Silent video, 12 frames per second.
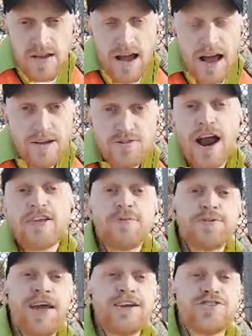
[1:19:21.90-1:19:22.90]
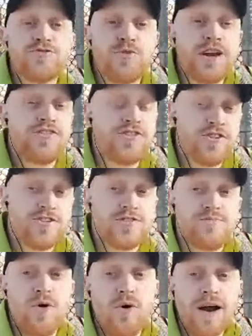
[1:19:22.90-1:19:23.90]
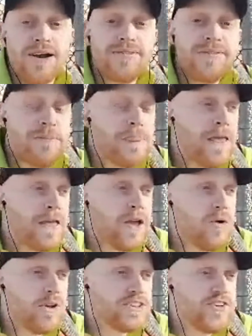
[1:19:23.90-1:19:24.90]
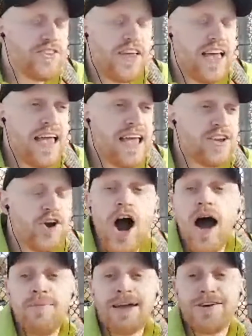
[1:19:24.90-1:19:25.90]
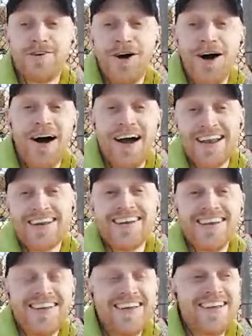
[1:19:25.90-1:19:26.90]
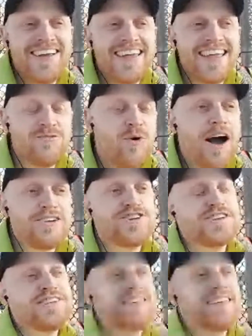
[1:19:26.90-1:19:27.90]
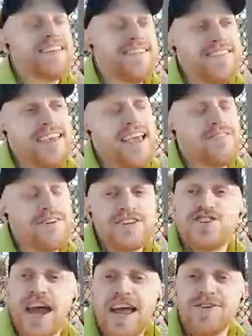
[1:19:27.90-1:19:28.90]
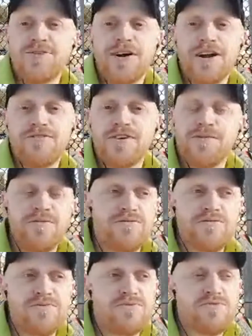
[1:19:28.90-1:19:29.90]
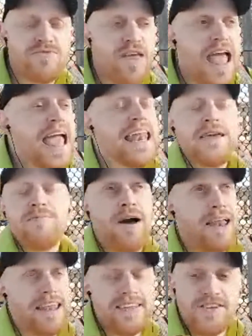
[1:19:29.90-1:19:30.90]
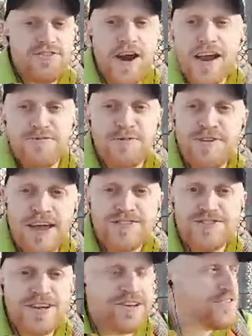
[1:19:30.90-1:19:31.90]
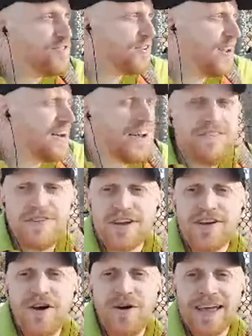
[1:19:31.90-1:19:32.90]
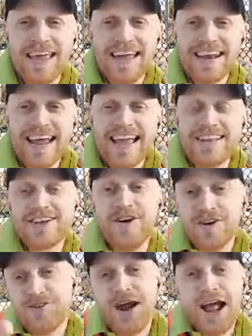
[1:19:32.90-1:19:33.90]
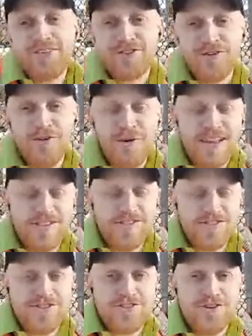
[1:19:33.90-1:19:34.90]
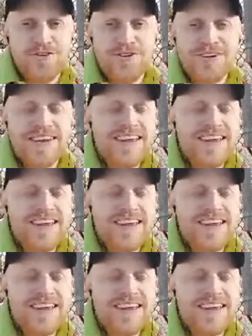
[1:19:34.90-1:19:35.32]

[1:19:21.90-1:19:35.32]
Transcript: uh, Transportation Research Board, which is a Comic Con in Washington, D.C. every January for anybody in the transportation industry. I'd love to go again. I got to go in grad school once as a student.